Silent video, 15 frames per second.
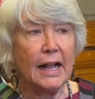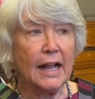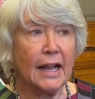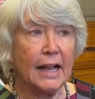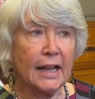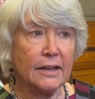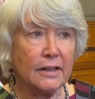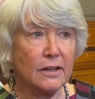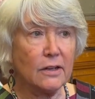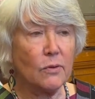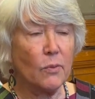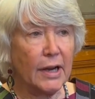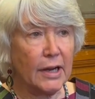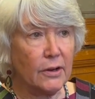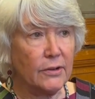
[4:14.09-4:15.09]
and an
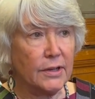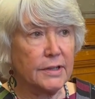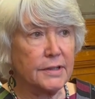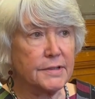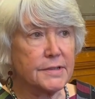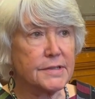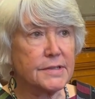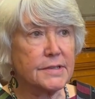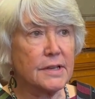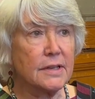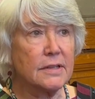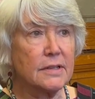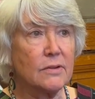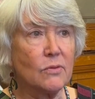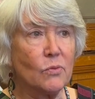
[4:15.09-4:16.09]
awareness that